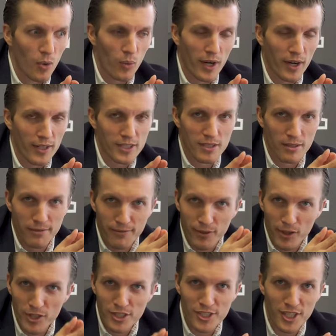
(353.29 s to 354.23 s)
where it's the
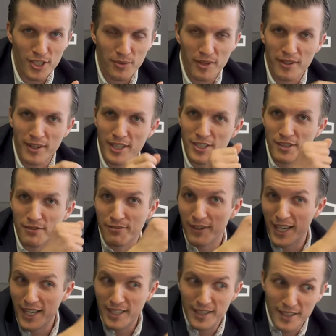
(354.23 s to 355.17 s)
first year where they're actually
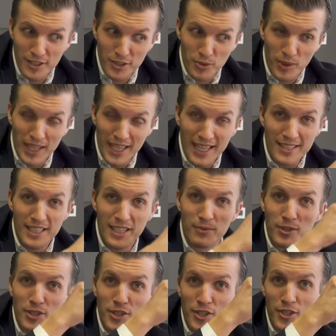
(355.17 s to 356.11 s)
filing their
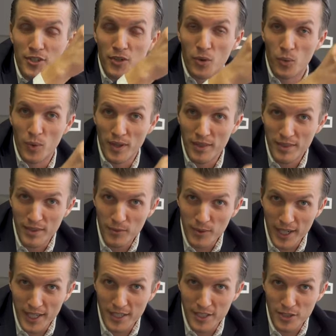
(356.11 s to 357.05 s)
2018 return with the
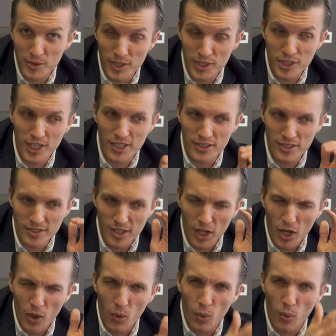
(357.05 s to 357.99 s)
regulatory changes.
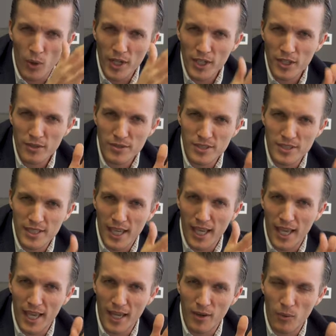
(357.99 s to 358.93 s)
What do you
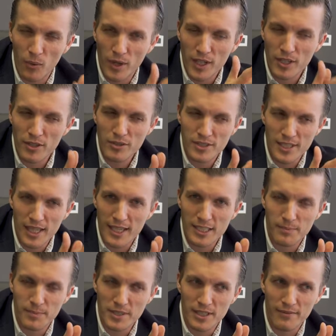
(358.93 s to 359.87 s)
say? What do you say
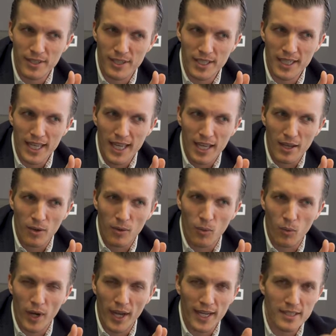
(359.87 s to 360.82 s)
specifically?
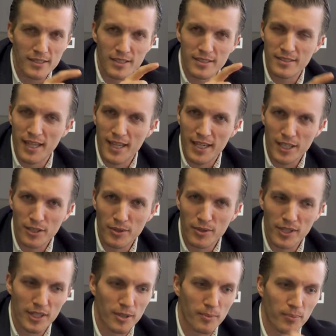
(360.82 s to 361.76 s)
Why is this not
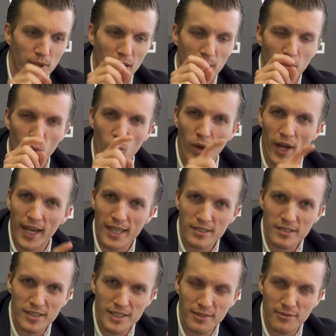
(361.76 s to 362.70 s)
included in the prep? Why
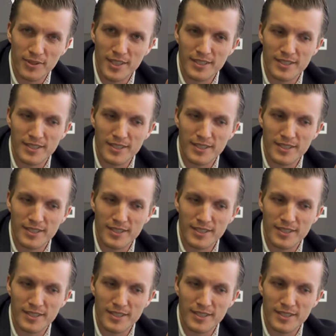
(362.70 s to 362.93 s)
is it different